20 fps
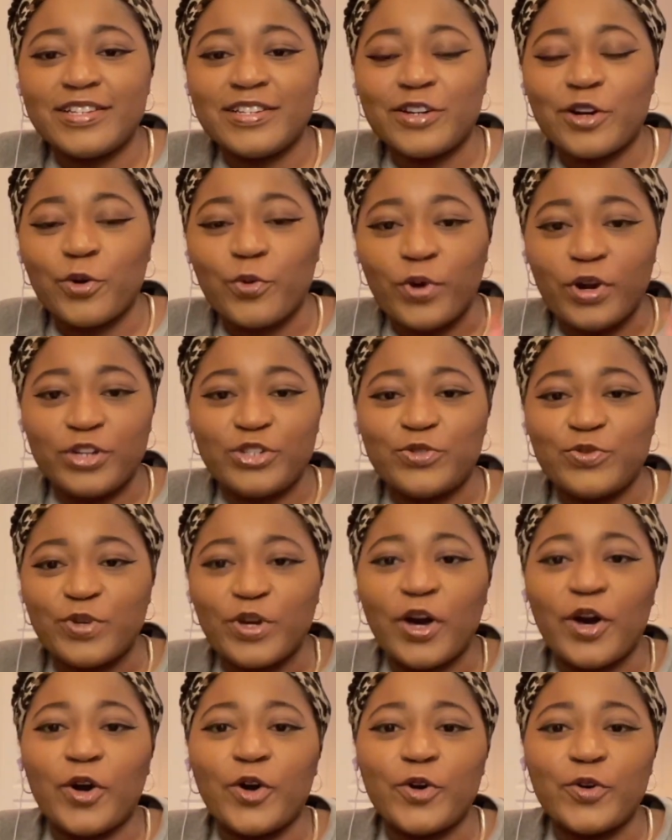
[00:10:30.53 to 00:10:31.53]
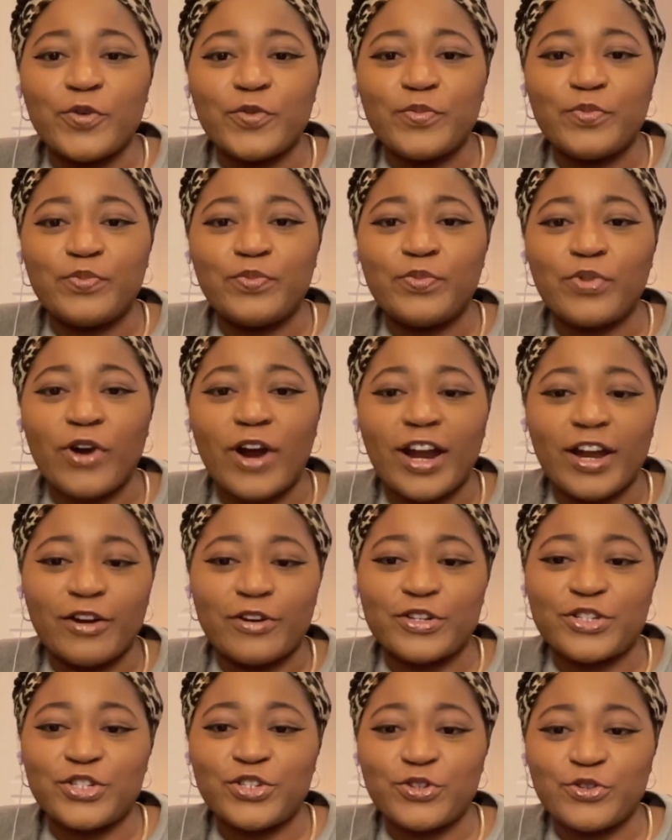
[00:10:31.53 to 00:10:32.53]
Or where'd you go
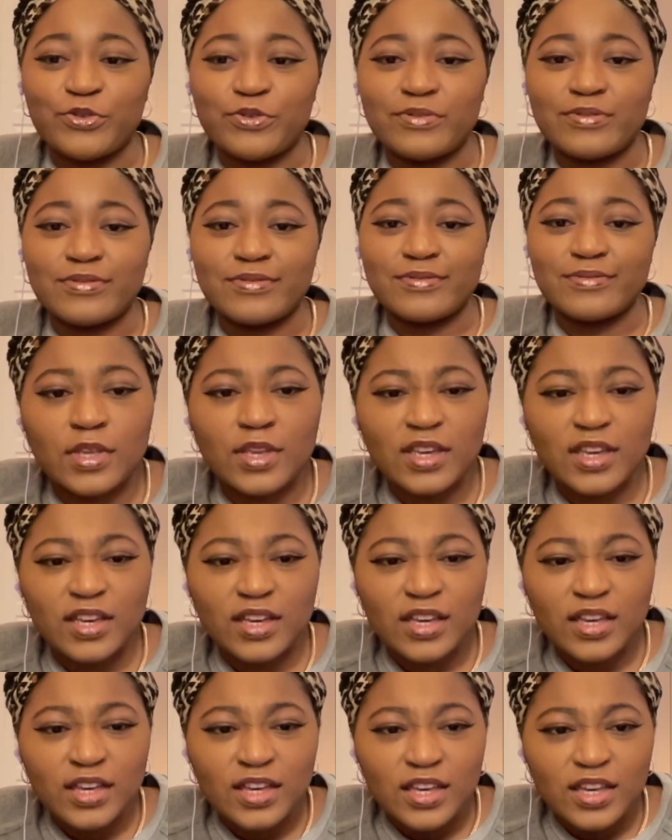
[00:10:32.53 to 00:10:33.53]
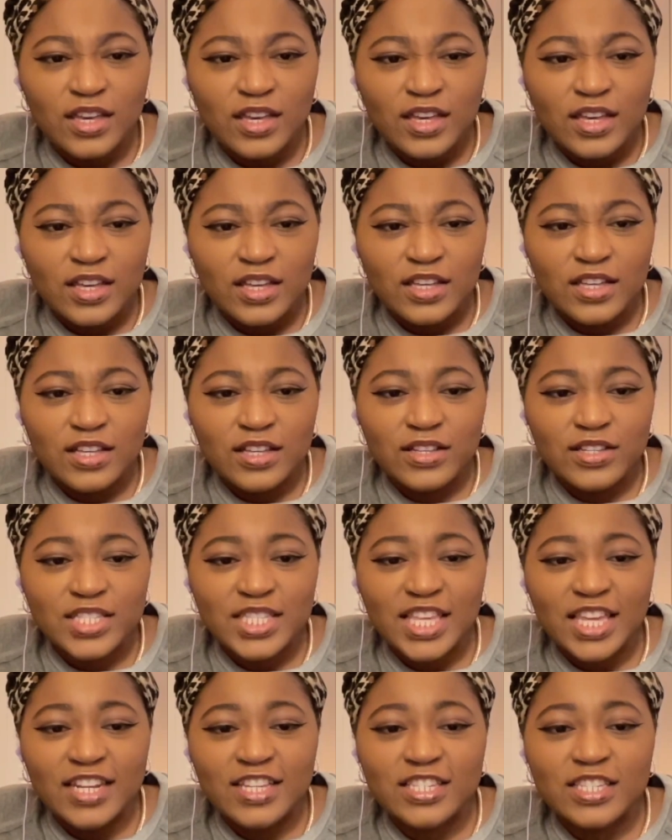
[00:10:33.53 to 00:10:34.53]
prior to? Is
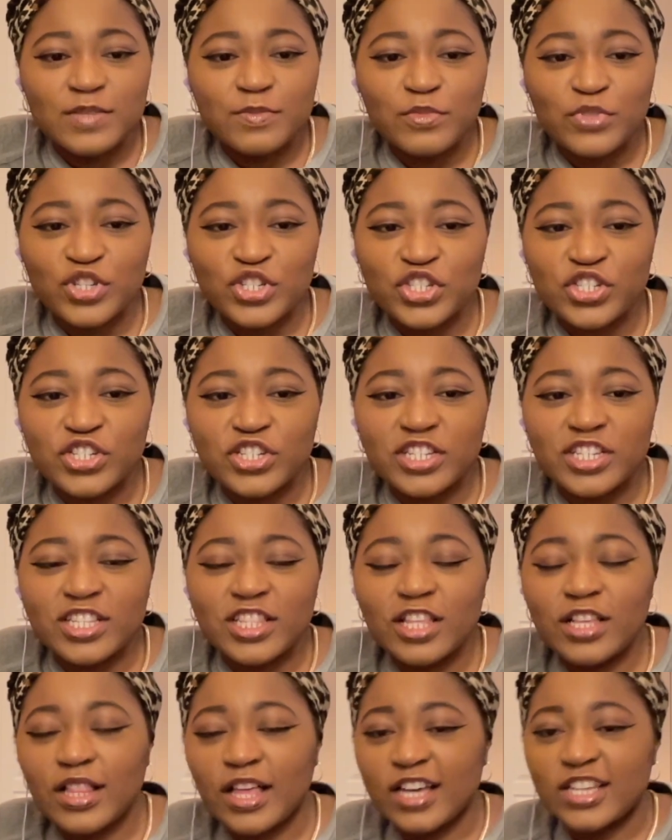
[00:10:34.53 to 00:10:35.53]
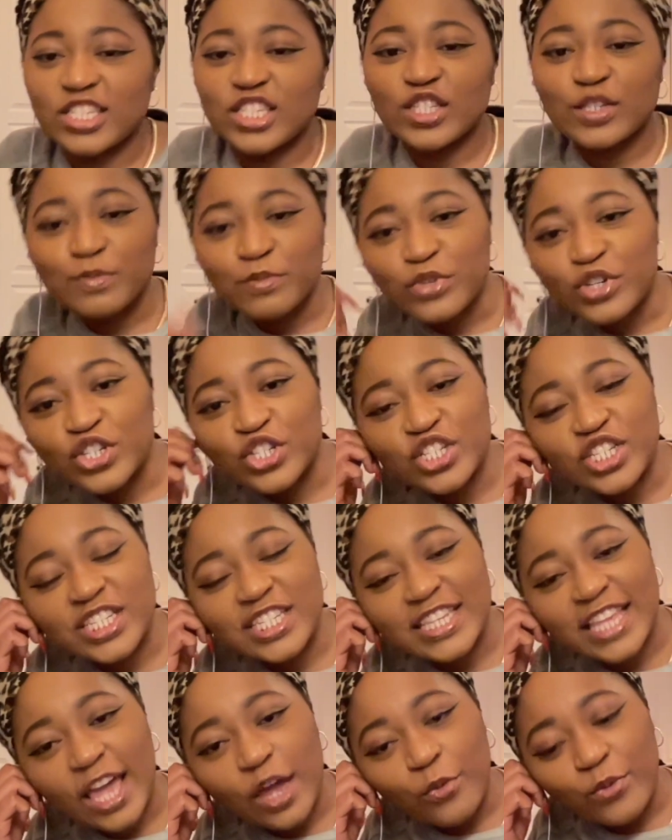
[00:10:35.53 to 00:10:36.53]
that a smushed? It looked like a smushed
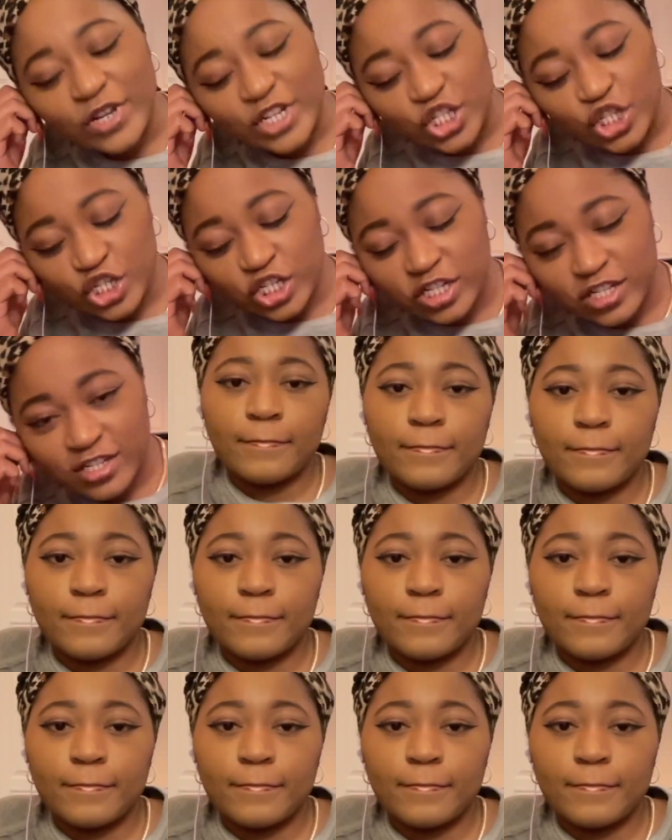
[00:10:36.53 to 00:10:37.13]
sandwich.